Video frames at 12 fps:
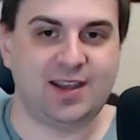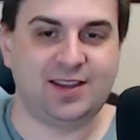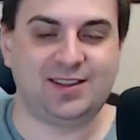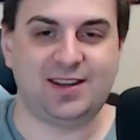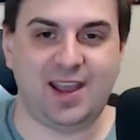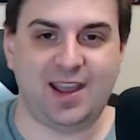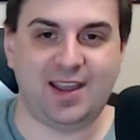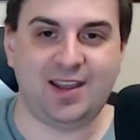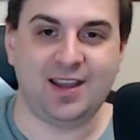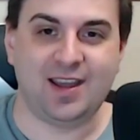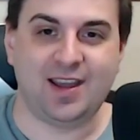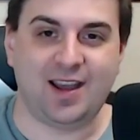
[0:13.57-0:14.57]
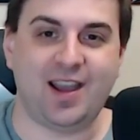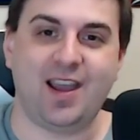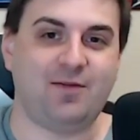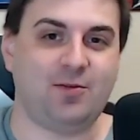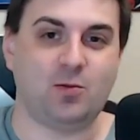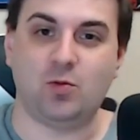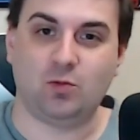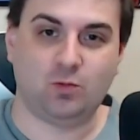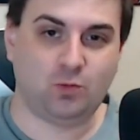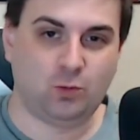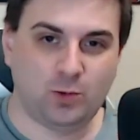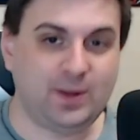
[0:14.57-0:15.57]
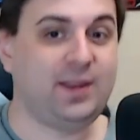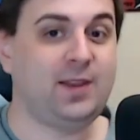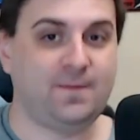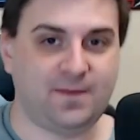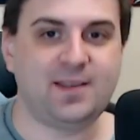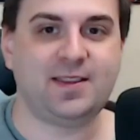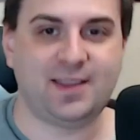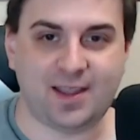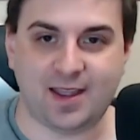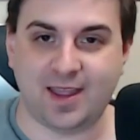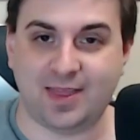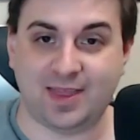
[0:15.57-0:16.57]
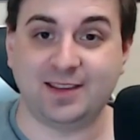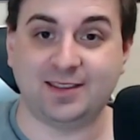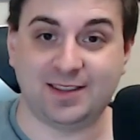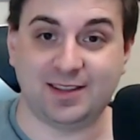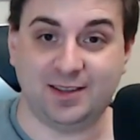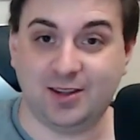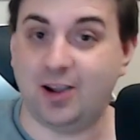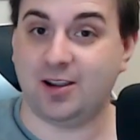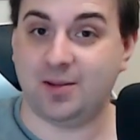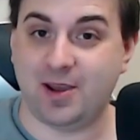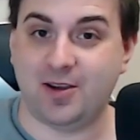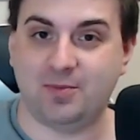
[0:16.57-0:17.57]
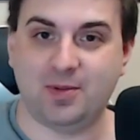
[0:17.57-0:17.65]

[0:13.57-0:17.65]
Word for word: Today, I have a really fun th thing to talk about,